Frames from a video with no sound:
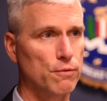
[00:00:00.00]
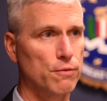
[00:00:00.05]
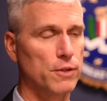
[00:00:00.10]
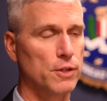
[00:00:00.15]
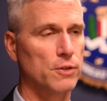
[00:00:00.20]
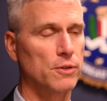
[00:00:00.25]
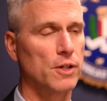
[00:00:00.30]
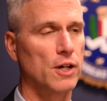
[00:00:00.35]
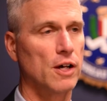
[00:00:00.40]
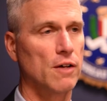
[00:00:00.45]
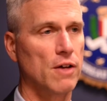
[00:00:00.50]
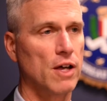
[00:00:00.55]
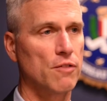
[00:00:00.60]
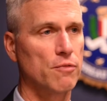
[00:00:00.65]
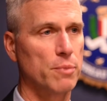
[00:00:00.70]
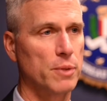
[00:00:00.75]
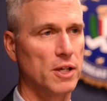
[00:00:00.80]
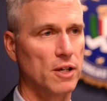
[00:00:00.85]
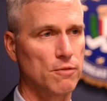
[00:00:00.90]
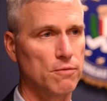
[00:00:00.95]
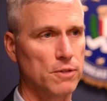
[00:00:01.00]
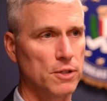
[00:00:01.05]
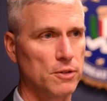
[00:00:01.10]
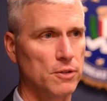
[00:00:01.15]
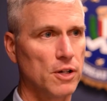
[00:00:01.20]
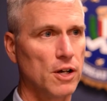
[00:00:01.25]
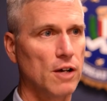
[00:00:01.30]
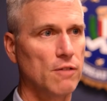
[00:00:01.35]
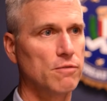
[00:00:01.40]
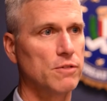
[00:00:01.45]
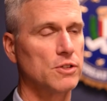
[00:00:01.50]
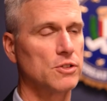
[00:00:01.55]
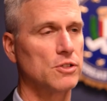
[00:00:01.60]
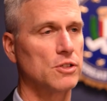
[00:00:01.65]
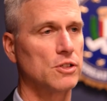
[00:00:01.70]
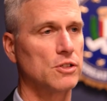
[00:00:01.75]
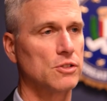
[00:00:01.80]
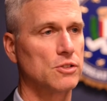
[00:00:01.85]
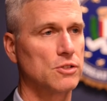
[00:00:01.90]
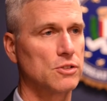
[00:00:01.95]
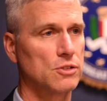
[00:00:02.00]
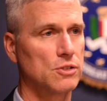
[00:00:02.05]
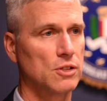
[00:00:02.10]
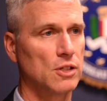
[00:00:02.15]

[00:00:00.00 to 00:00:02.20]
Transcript: FBI field offices